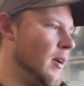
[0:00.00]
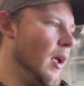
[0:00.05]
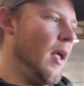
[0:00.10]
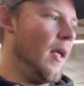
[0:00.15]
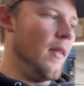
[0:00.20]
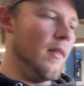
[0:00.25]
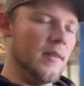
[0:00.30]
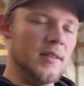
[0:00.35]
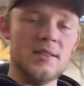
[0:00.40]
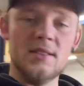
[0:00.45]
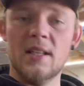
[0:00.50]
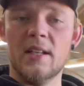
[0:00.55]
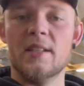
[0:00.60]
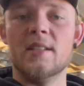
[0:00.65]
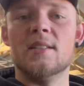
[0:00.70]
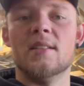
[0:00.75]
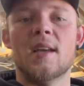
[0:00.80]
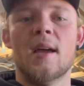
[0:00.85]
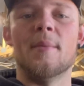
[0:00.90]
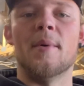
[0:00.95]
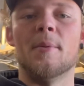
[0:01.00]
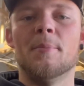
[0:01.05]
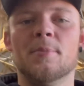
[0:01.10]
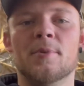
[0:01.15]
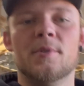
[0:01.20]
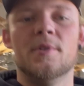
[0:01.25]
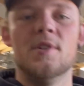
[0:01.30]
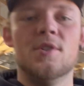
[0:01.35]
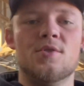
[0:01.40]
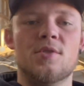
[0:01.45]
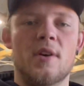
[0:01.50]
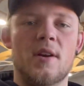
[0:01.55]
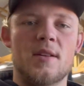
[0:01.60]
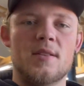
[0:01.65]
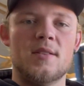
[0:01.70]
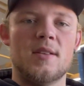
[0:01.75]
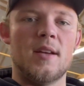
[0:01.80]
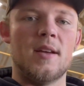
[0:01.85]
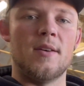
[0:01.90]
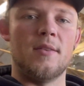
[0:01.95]
the second time I pulled the
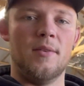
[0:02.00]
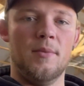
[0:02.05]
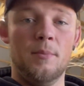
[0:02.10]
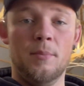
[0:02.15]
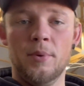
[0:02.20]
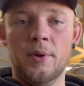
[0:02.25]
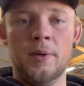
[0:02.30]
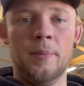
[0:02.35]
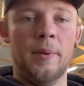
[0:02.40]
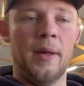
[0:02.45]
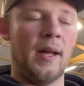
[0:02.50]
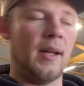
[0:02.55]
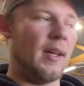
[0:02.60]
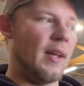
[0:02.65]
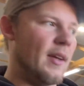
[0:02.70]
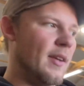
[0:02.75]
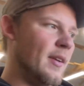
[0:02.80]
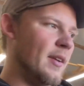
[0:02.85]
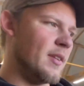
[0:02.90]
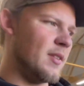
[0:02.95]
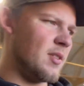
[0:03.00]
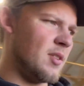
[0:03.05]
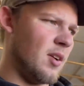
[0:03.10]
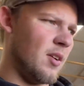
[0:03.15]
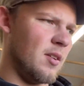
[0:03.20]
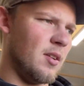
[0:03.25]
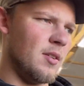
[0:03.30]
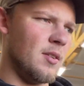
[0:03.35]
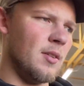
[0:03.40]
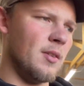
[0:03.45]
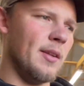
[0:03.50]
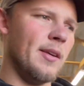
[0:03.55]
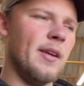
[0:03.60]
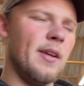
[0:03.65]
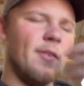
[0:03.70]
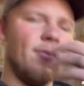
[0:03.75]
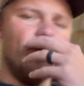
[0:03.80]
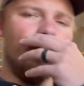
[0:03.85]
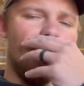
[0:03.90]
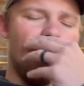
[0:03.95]
trans out and put it back in, it started to leak
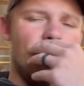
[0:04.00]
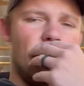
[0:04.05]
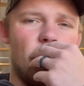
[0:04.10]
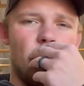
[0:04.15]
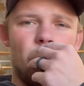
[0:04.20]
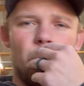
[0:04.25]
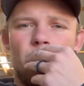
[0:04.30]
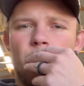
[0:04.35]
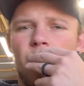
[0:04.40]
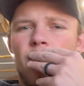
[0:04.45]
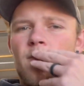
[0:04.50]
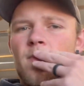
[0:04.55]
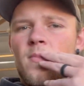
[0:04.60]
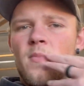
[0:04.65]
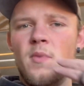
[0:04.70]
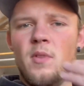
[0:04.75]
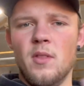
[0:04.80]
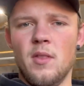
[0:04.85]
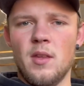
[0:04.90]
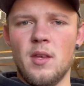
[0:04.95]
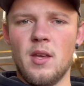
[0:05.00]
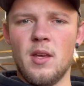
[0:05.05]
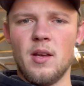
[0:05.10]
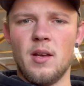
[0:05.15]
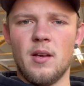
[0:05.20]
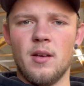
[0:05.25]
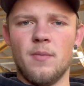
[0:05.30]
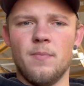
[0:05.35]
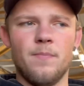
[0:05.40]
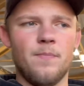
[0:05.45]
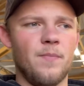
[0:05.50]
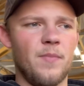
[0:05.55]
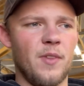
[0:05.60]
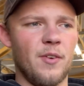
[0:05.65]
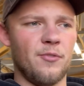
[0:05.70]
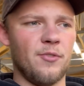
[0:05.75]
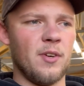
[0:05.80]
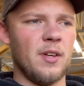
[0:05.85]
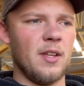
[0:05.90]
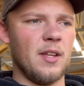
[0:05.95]
from the
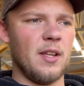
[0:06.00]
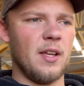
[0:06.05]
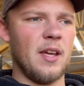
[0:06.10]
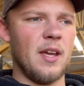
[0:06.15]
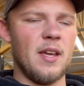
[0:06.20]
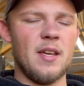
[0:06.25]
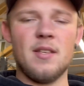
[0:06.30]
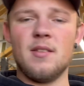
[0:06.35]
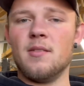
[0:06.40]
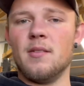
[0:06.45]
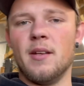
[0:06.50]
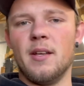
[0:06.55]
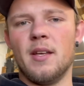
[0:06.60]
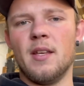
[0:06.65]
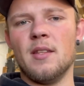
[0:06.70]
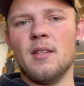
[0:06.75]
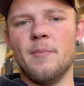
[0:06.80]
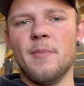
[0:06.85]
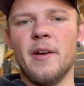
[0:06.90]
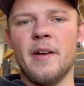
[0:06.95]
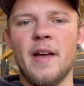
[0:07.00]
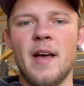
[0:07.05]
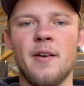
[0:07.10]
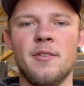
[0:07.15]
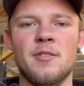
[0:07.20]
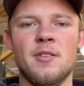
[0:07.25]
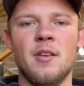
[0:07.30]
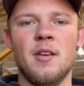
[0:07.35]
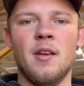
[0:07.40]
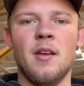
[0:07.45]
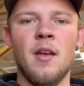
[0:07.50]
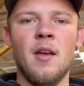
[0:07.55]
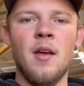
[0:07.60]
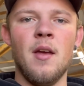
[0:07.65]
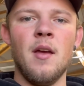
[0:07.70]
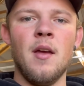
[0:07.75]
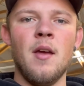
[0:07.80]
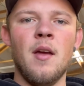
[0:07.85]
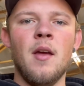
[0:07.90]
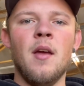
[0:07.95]
front of the case, like in the bell housing,
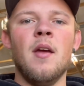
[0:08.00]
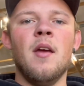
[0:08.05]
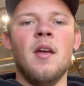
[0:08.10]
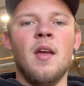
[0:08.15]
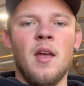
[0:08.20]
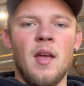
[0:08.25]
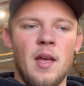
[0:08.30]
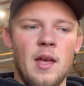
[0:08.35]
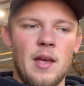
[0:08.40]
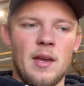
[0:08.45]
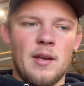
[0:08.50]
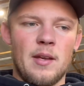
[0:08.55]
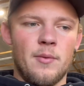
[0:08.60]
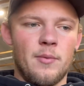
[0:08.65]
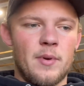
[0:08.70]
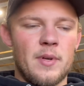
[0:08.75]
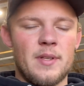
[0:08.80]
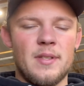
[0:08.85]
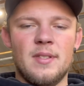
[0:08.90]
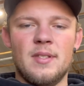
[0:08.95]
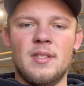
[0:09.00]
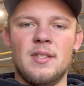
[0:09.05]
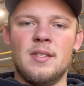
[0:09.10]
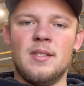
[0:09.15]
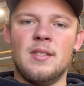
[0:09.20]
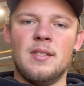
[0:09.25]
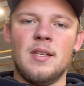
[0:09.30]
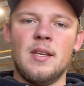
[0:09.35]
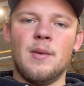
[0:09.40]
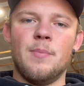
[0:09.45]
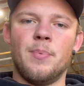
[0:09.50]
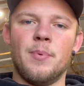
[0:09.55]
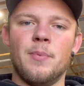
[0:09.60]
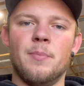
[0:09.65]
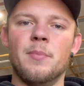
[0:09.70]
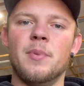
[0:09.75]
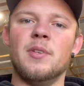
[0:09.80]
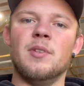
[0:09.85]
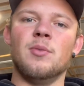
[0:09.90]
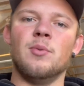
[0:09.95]
and it would seep
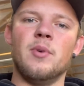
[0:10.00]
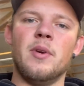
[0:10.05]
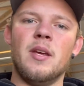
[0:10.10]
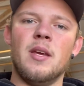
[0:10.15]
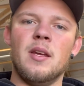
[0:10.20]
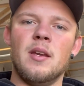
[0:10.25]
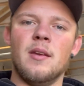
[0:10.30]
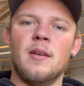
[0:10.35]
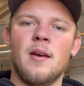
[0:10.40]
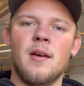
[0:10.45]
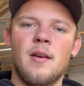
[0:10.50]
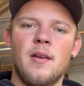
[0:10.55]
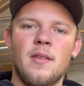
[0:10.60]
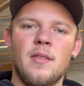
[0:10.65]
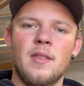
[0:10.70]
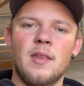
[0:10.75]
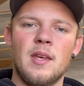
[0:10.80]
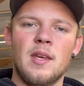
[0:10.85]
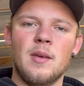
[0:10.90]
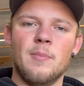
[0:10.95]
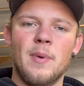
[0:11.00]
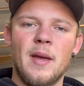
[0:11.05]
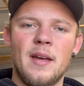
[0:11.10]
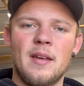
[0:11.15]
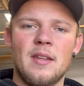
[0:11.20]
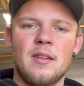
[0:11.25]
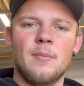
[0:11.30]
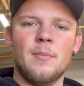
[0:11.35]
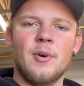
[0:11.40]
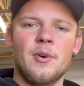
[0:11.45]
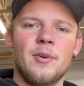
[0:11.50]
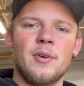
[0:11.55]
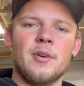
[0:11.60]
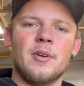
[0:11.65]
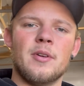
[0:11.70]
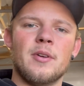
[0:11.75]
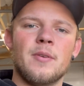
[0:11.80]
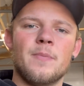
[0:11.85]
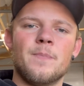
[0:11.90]
between the back of the motor